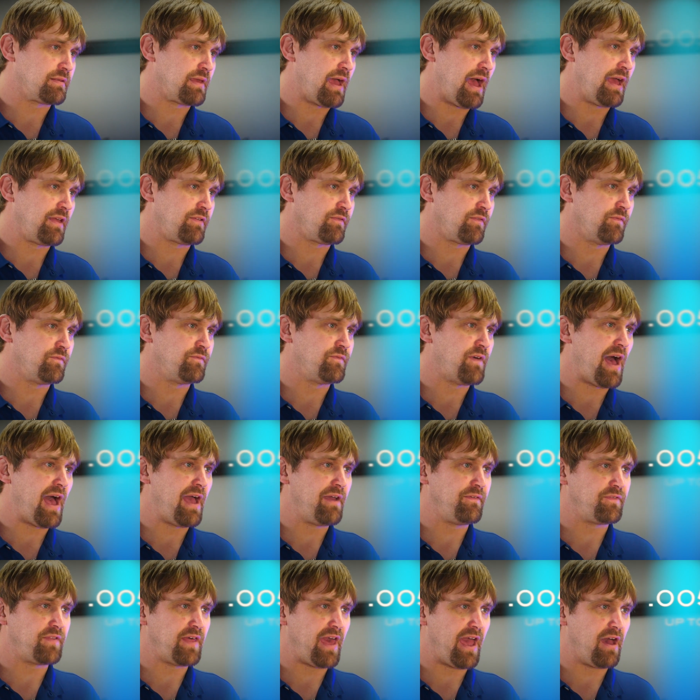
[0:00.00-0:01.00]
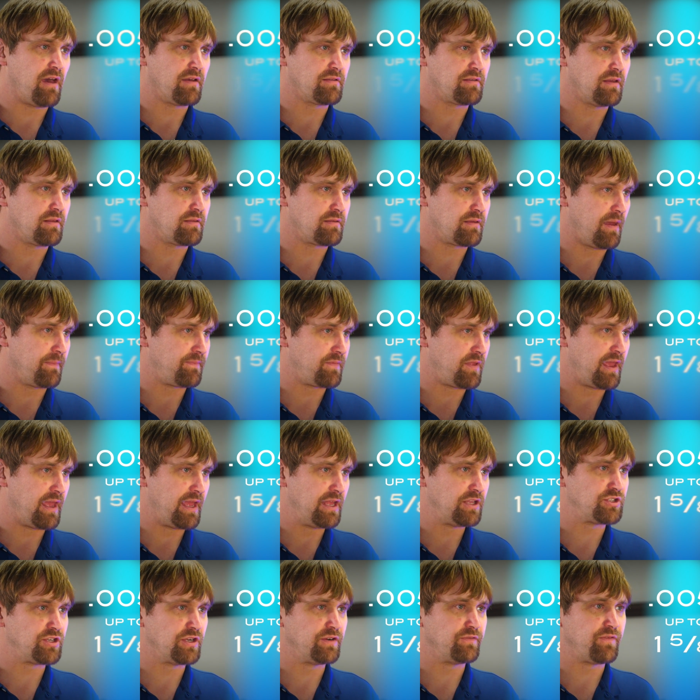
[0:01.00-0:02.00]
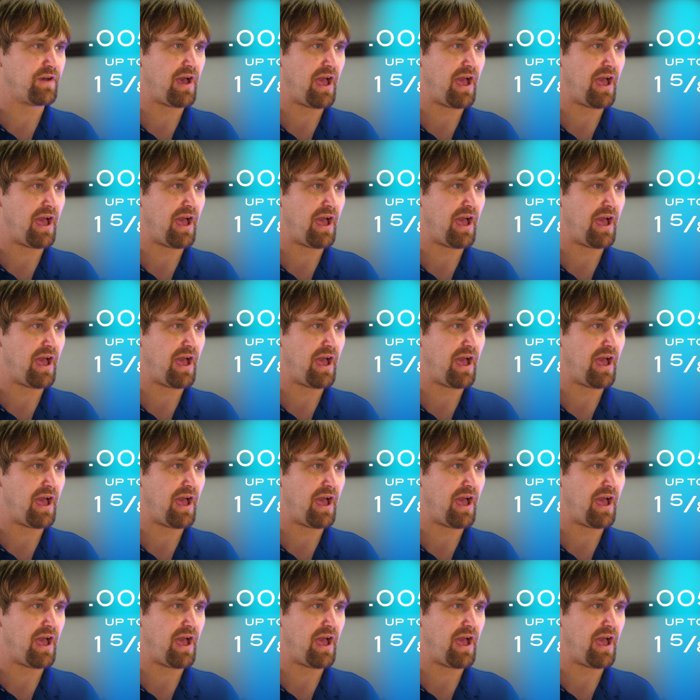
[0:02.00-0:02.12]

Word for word: size from 0.005" up to 1